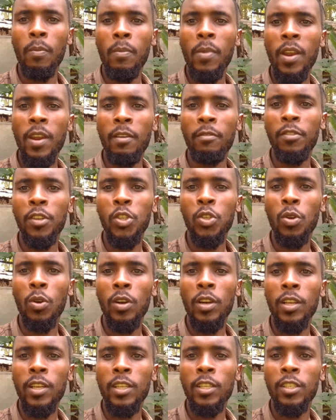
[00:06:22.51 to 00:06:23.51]

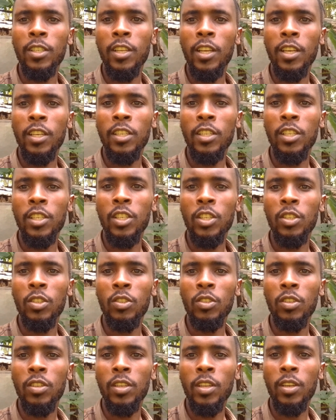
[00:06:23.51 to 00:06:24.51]
beneficial
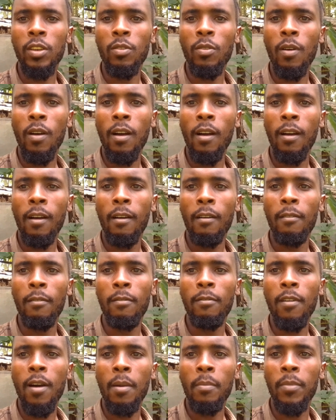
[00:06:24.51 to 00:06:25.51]
insects in your
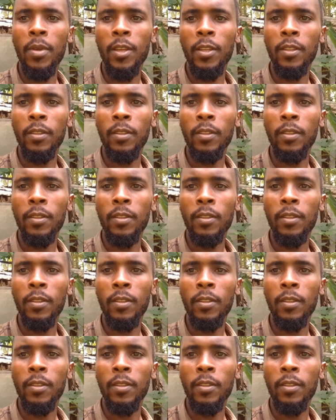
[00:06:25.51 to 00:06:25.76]
farming.